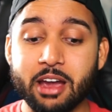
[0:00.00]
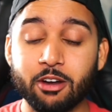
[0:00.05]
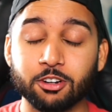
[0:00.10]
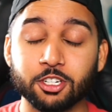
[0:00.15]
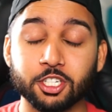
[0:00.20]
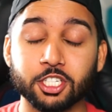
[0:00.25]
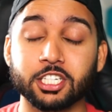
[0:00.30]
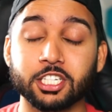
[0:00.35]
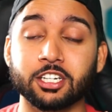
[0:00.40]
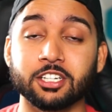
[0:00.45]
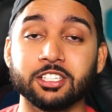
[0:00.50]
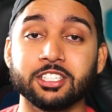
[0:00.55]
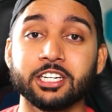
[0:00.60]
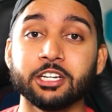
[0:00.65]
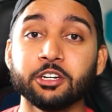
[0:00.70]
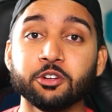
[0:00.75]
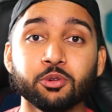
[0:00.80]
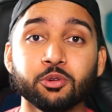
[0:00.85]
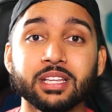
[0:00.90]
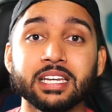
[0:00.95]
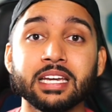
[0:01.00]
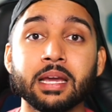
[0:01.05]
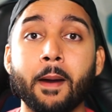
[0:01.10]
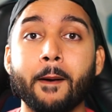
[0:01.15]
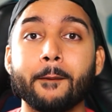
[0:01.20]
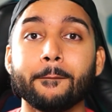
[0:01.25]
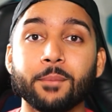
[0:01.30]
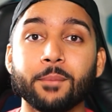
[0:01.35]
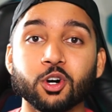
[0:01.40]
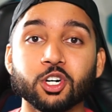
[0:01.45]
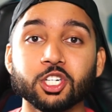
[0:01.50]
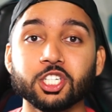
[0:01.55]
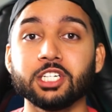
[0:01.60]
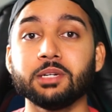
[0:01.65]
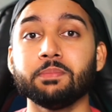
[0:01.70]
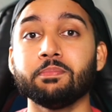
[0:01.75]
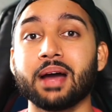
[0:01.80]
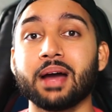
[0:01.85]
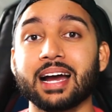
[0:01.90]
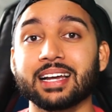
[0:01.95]
are just continually
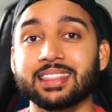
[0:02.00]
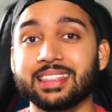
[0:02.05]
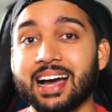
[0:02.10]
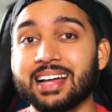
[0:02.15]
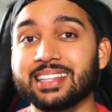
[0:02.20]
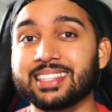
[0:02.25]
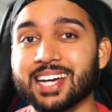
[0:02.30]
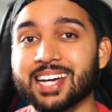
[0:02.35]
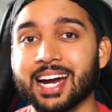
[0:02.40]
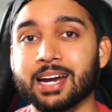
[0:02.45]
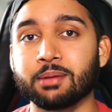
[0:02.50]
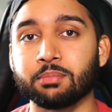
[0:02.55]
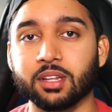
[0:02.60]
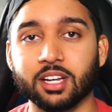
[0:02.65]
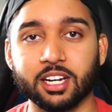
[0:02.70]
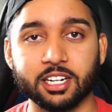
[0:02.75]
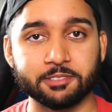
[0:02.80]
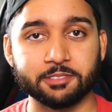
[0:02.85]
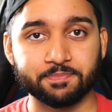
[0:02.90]
pushing back that timeline.